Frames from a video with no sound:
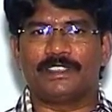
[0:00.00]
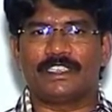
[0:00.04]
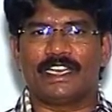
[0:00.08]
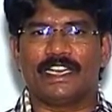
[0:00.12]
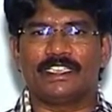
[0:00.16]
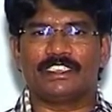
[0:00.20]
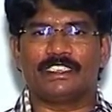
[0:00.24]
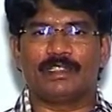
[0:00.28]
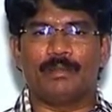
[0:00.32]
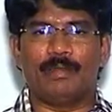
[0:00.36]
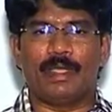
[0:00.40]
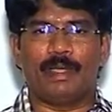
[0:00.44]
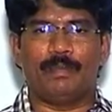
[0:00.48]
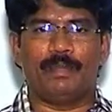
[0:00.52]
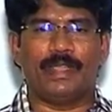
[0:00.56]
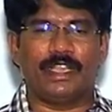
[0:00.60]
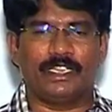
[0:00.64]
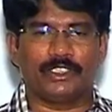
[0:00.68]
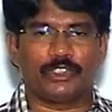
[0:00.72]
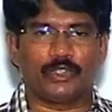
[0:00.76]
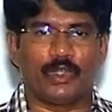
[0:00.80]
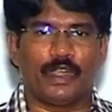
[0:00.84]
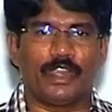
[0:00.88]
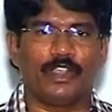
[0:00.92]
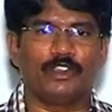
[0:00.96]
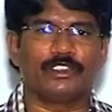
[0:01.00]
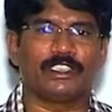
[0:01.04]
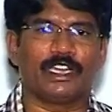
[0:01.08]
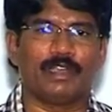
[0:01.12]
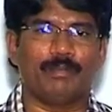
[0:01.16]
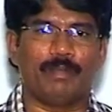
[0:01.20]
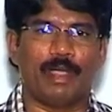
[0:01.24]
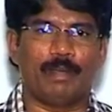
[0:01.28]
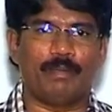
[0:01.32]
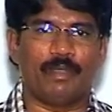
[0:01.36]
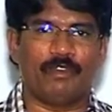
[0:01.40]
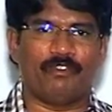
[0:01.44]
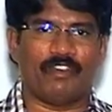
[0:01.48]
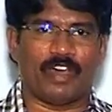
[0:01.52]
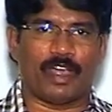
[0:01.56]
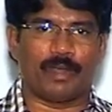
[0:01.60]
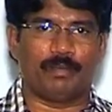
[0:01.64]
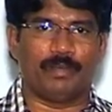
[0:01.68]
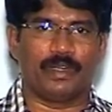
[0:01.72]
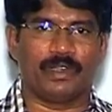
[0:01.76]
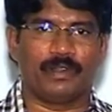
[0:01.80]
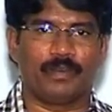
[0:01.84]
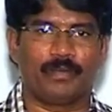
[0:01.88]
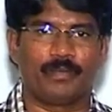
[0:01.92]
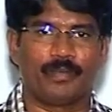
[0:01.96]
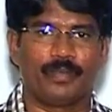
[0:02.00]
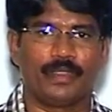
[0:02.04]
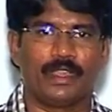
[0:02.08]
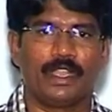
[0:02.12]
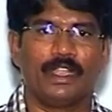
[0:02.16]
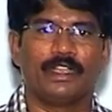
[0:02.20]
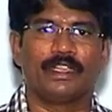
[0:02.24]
substance may be solution may be formed.